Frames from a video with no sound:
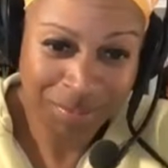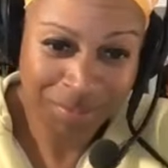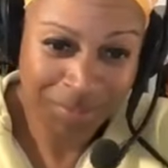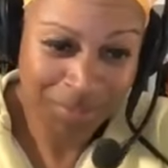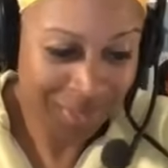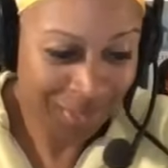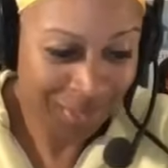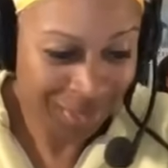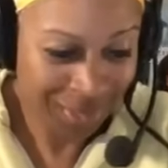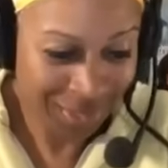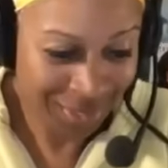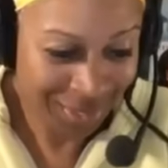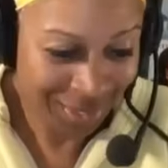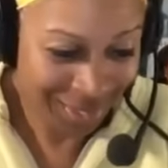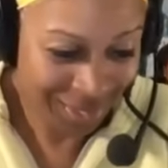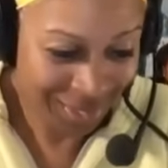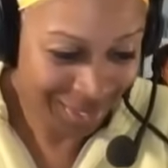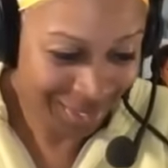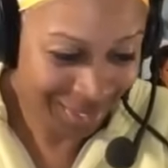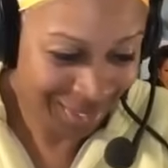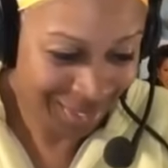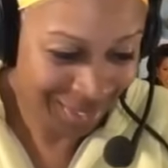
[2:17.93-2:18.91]

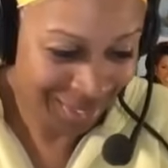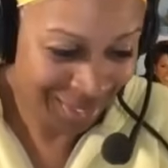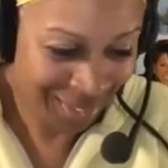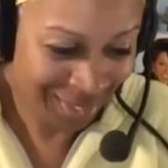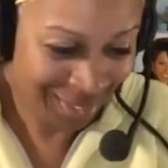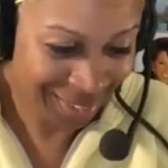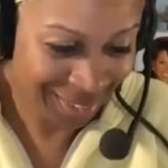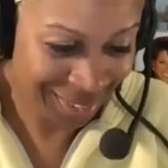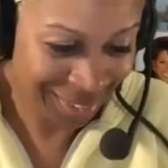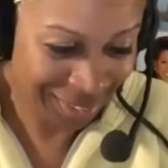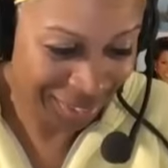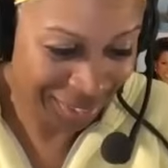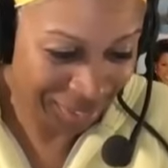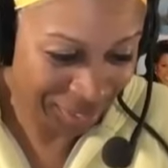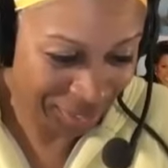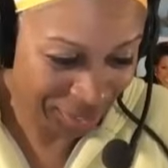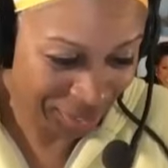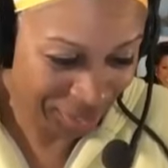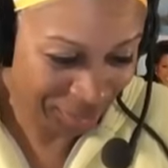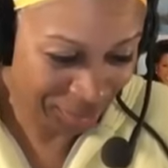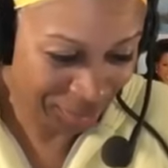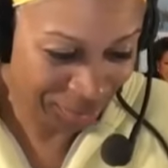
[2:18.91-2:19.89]

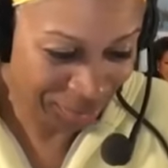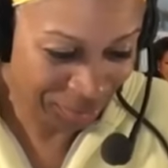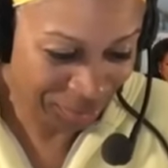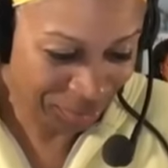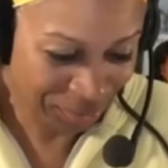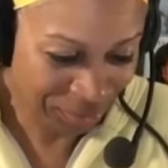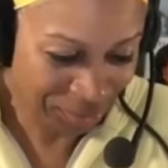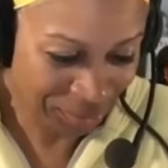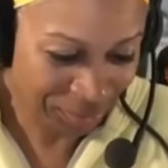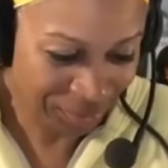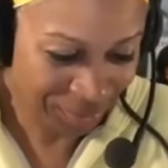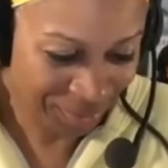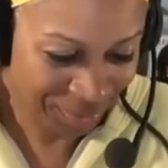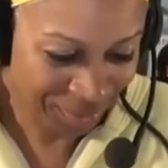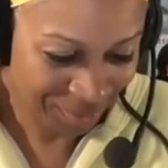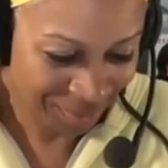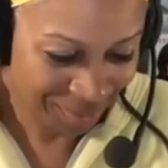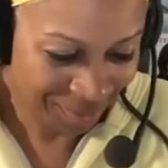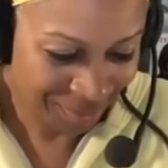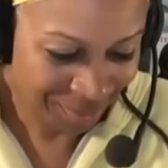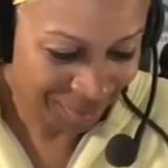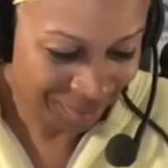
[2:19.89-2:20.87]

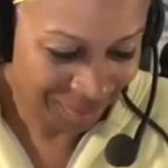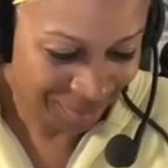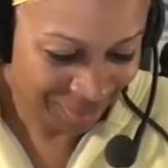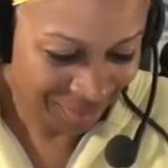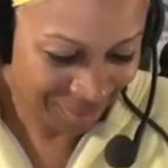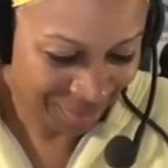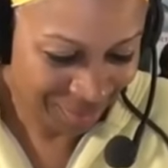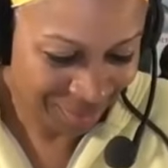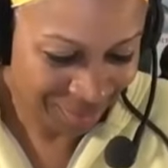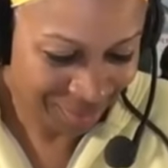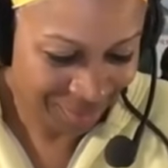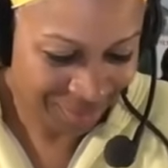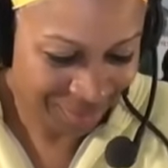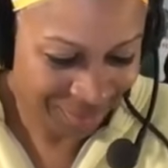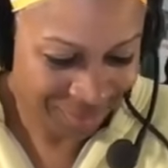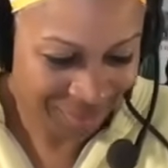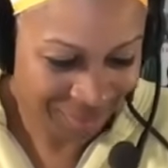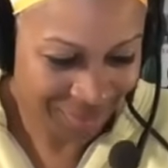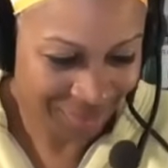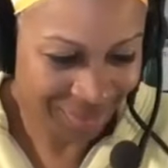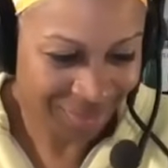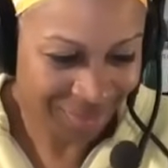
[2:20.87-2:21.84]

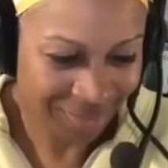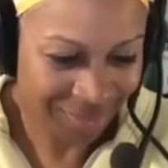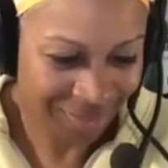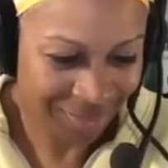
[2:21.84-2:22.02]
This person isn't speaking.